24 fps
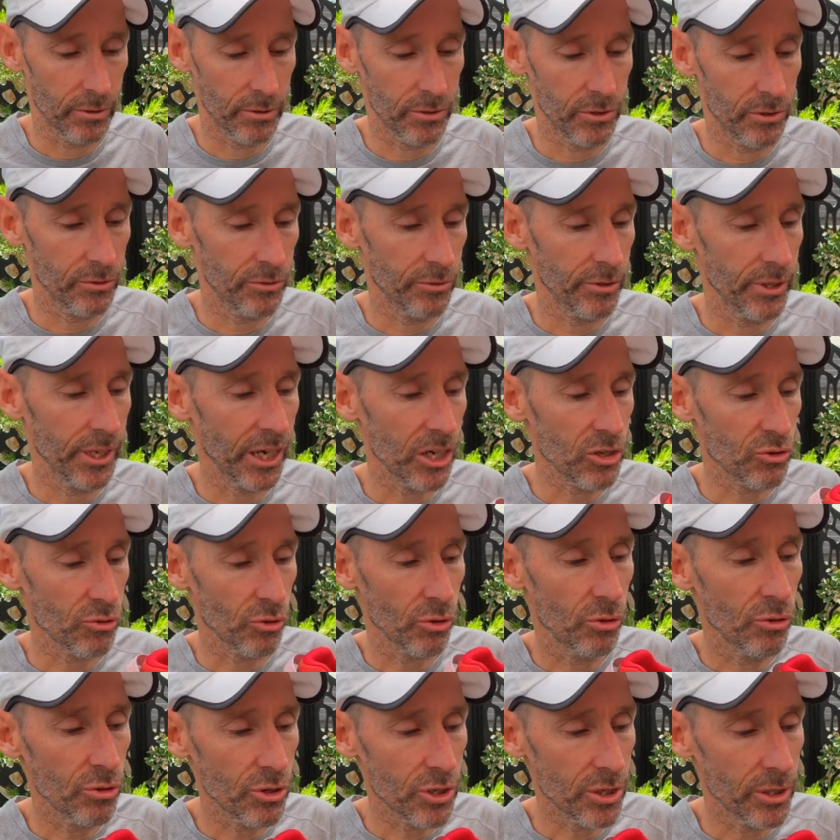Just the
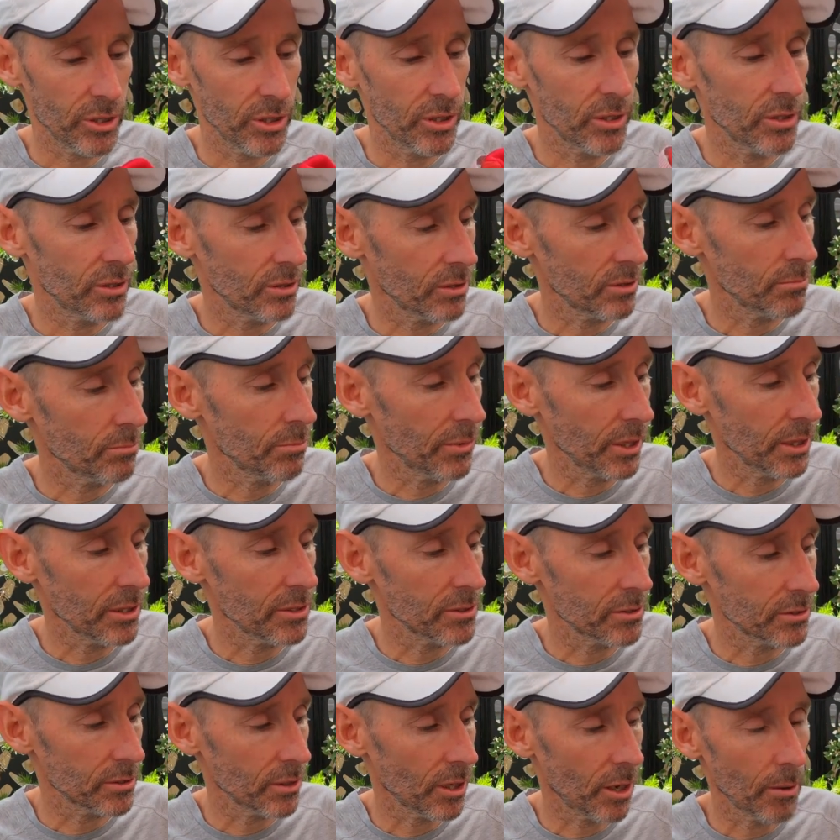extra cushioning
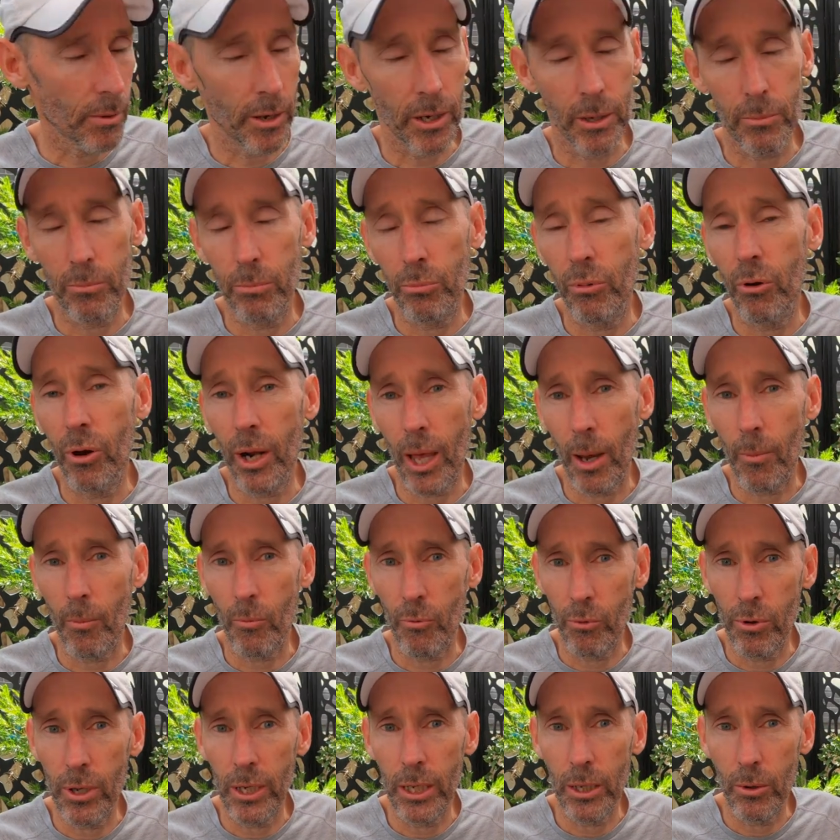means I'm going to pull up
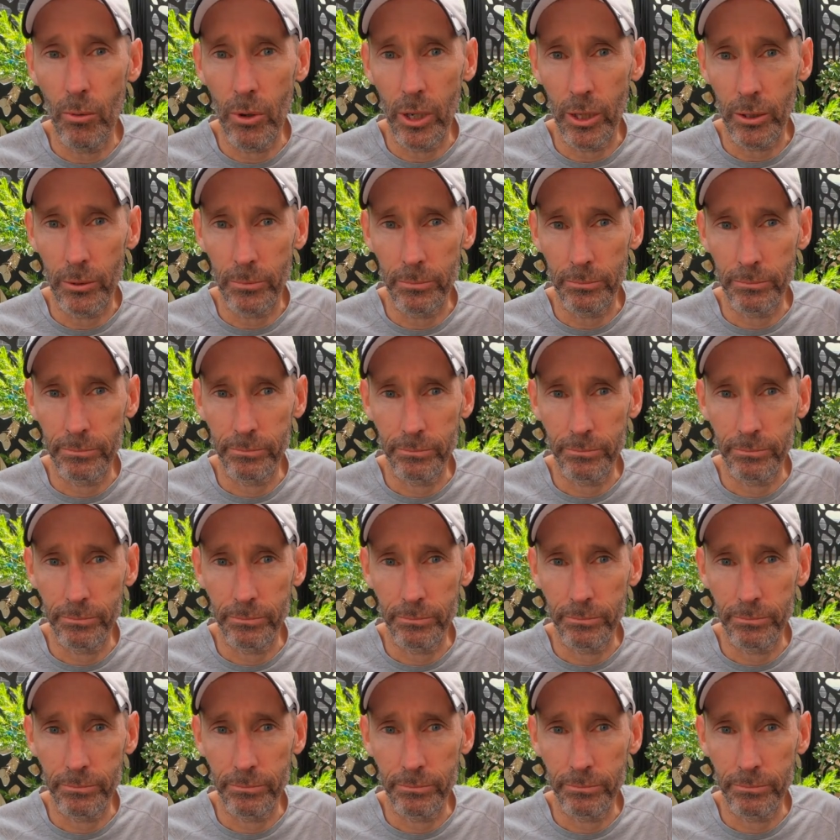really well.